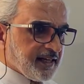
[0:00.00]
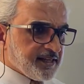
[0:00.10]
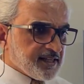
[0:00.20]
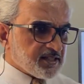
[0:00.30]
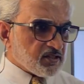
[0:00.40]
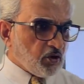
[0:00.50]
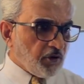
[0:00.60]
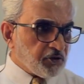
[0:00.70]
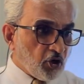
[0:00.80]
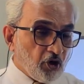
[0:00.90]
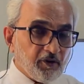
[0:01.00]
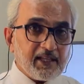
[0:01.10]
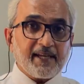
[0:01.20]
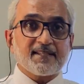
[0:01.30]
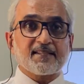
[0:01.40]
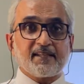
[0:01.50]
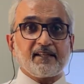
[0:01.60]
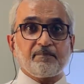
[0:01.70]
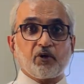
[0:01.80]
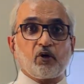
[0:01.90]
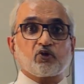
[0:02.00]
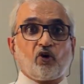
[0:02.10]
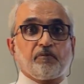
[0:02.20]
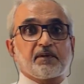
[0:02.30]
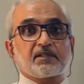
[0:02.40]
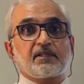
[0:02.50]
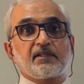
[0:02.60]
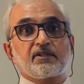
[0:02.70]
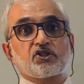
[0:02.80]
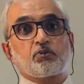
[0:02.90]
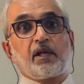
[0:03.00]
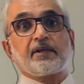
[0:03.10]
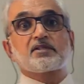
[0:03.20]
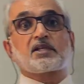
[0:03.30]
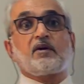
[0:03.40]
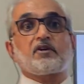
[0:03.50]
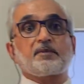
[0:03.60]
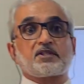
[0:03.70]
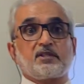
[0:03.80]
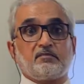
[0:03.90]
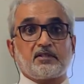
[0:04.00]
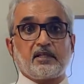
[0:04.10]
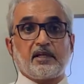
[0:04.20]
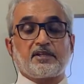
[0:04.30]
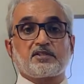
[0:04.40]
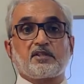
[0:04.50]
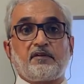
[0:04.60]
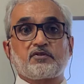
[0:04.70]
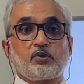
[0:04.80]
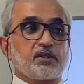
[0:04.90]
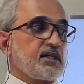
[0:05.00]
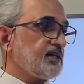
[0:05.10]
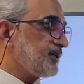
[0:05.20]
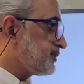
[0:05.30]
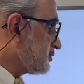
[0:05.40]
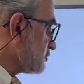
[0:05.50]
is of the overlying skin, because obviously the swelling is covered by something and doesn't have its own color.